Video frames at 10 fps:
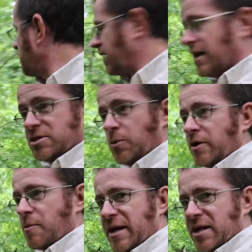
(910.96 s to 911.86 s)
but yeah, so we're
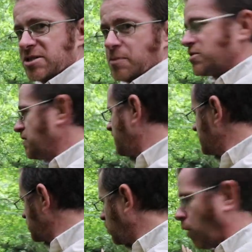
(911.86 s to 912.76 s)
going to make an assumption that
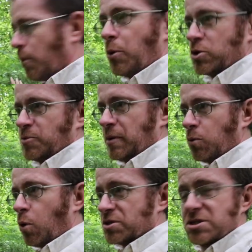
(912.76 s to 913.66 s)
this quite possibly
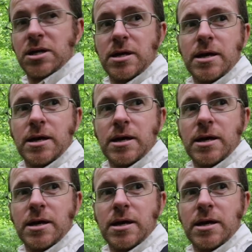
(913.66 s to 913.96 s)
was